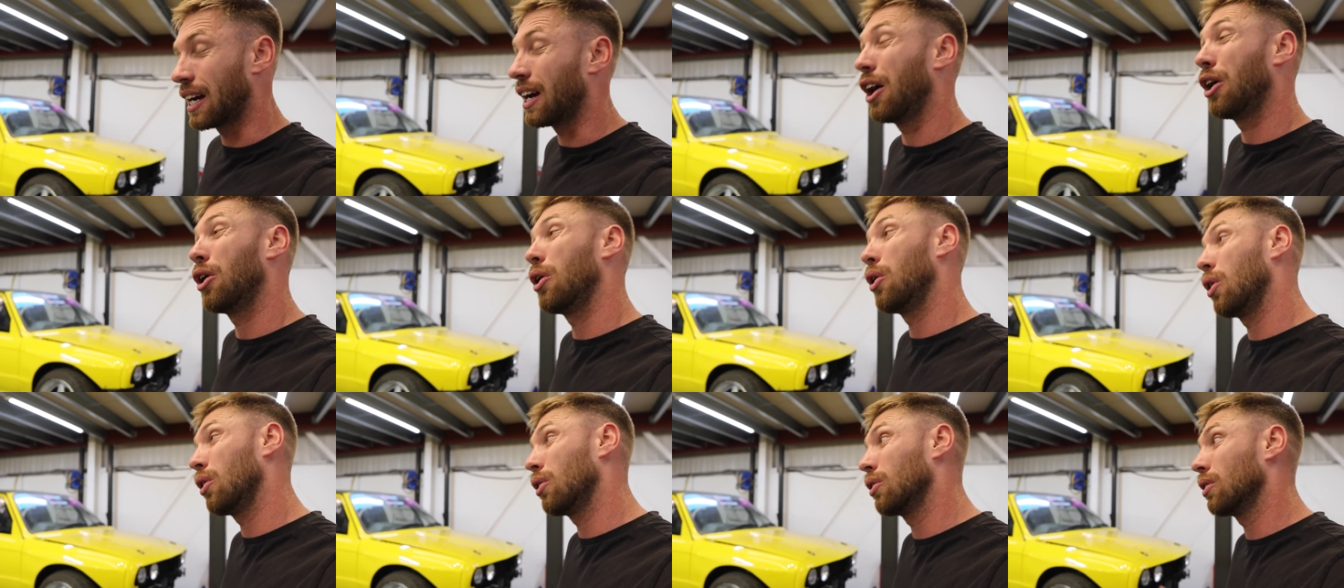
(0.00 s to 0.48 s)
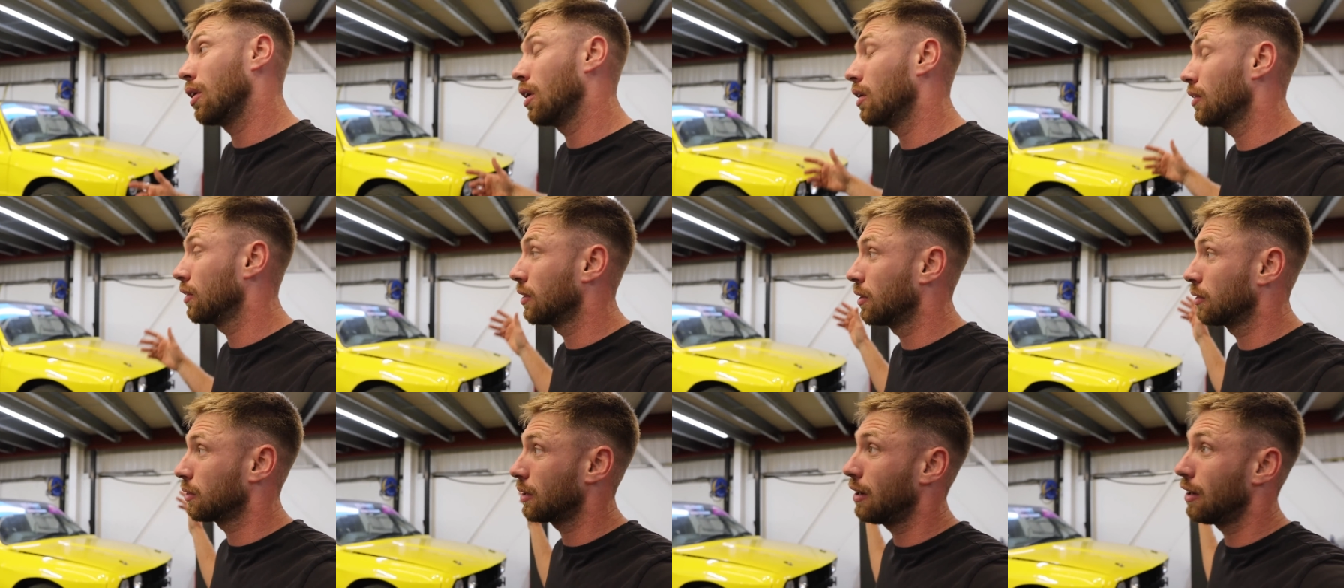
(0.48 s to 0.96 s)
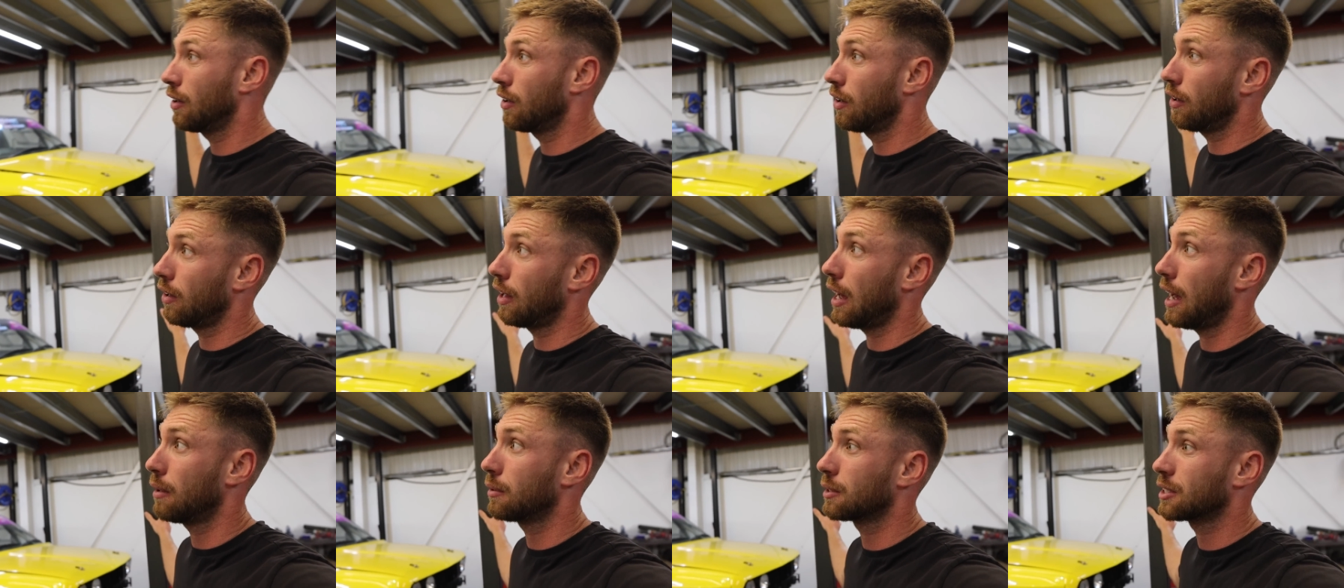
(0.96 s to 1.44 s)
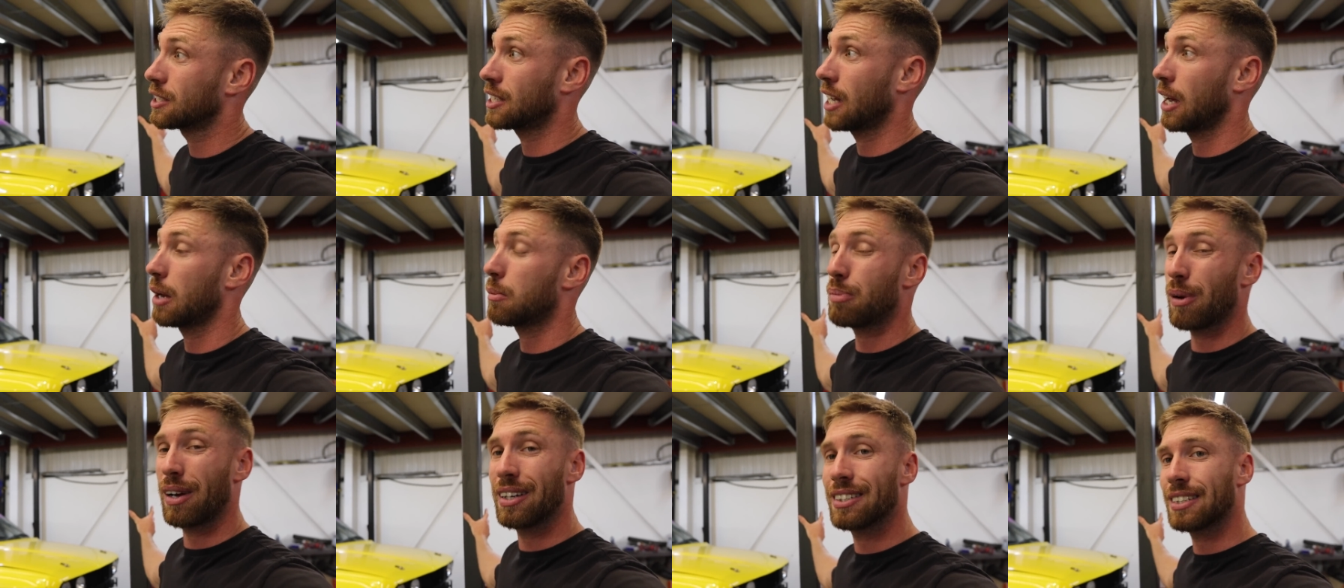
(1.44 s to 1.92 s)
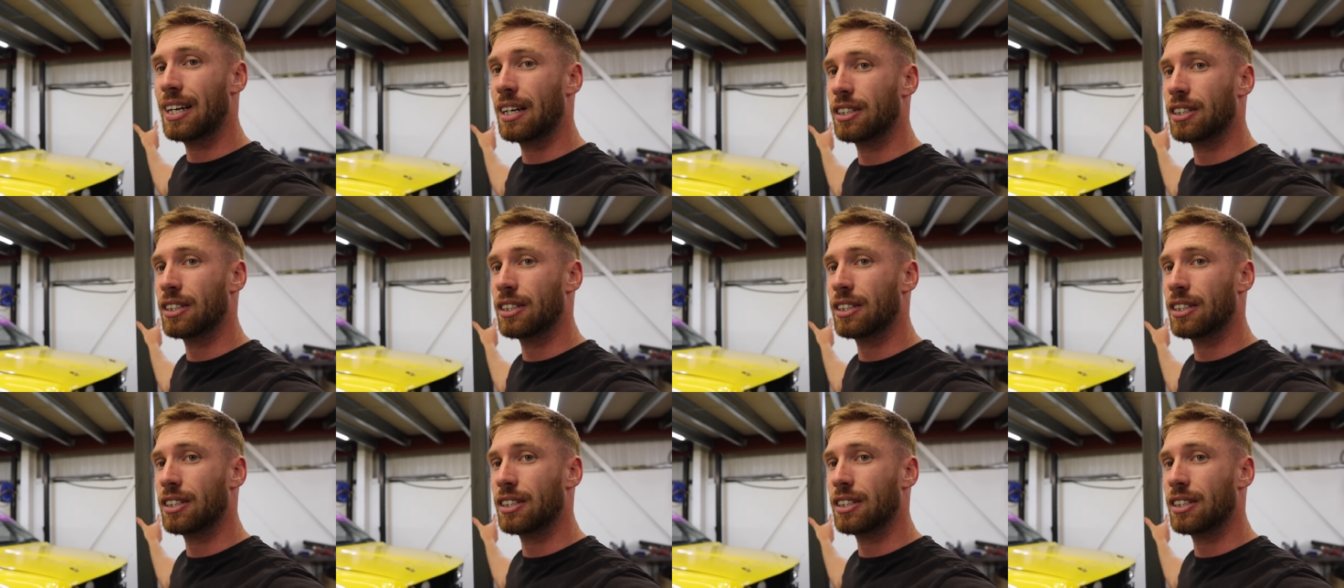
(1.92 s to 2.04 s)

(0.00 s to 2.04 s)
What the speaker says: I would say Brand's